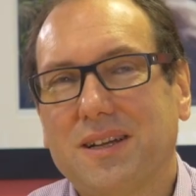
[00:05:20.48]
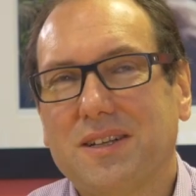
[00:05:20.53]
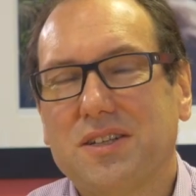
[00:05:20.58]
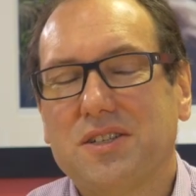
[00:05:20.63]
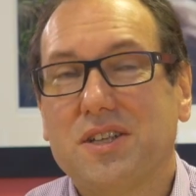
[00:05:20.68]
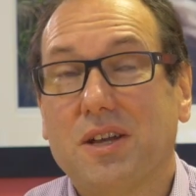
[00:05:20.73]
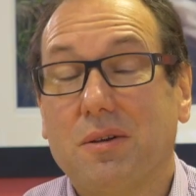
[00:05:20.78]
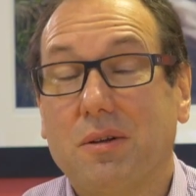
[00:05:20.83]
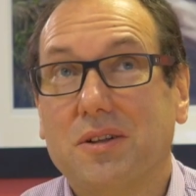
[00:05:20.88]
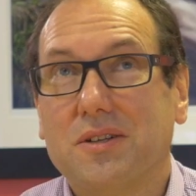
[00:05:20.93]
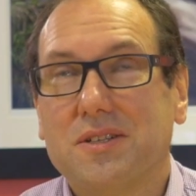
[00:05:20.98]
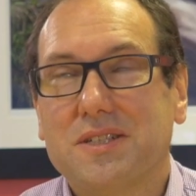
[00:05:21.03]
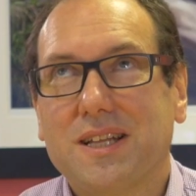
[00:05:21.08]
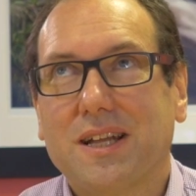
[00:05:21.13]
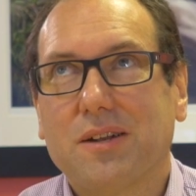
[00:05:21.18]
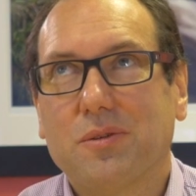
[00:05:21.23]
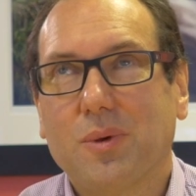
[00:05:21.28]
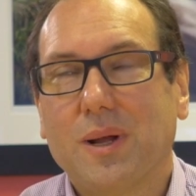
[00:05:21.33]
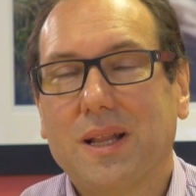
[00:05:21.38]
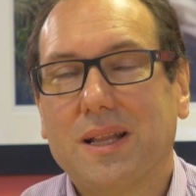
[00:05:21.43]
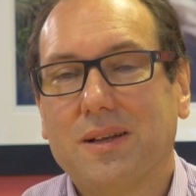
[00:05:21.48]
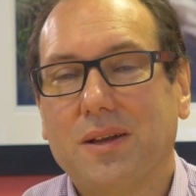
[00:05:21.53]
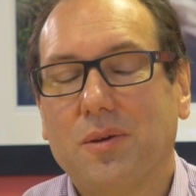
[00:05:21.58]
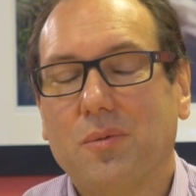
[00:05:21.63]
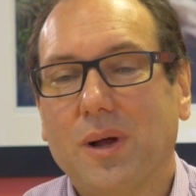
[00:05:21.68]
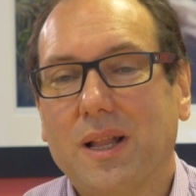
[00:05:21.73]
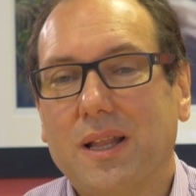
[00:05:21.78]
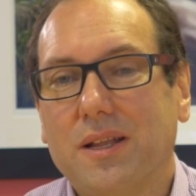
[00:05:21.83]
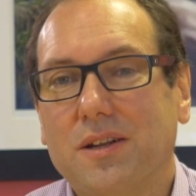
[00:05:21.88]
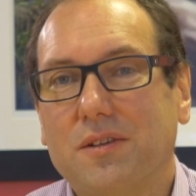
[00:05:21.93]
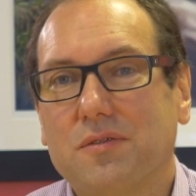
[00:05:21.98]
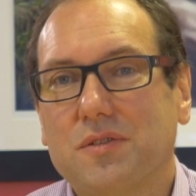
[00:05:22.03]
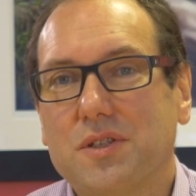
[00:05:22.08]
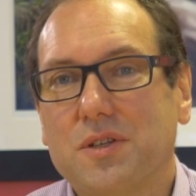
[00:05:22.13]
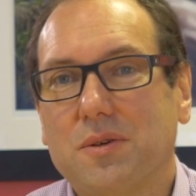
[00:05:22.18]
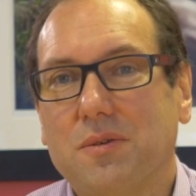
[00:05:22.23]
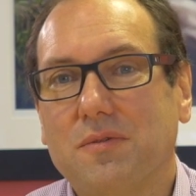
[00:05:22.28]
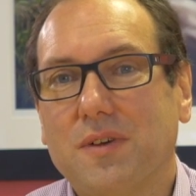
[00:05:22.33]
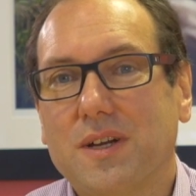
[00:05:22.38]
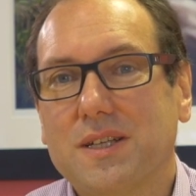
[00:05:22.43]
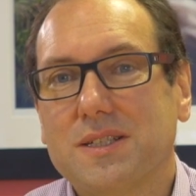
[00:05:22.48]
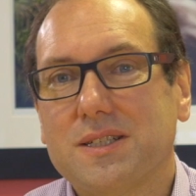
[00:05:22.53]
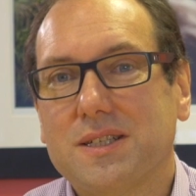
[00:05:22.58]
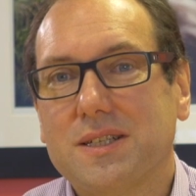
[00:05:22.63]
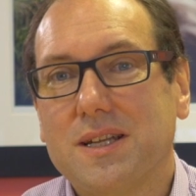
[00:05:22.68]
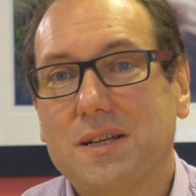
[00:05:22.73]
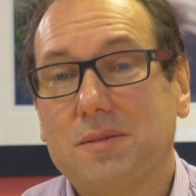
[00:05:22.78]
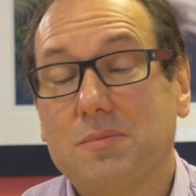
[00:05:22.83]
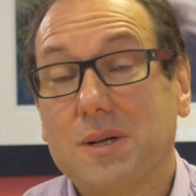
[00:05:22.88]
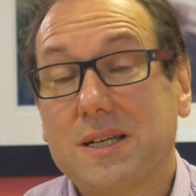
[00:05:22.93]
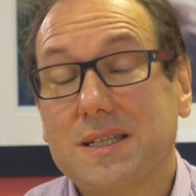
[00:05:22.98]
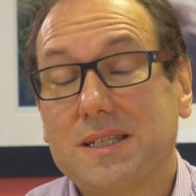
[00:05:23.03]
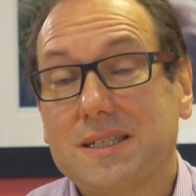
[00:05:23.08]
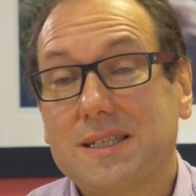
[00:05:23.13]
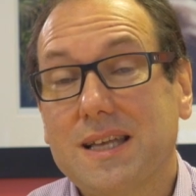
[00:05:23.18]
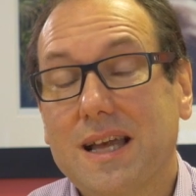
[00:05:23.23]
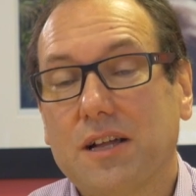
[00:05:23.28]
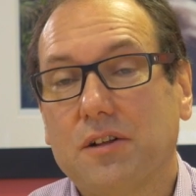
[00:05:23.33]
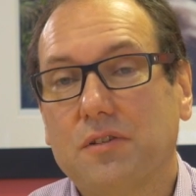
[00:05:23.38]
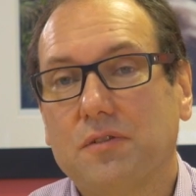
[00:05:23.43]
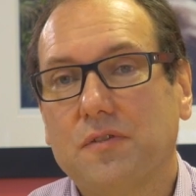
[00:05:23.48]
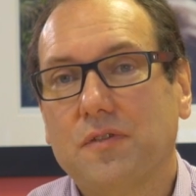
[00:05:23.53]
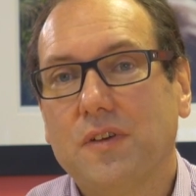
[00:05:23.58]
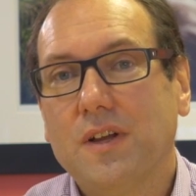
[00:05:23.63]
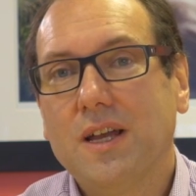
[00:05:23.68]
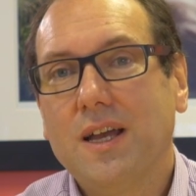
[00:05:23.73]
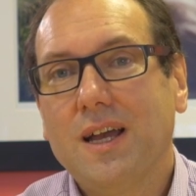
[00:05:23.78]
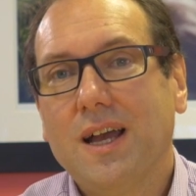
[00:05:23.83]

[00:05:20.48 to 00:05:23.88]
I just don't understand it well enough to invest in it myself.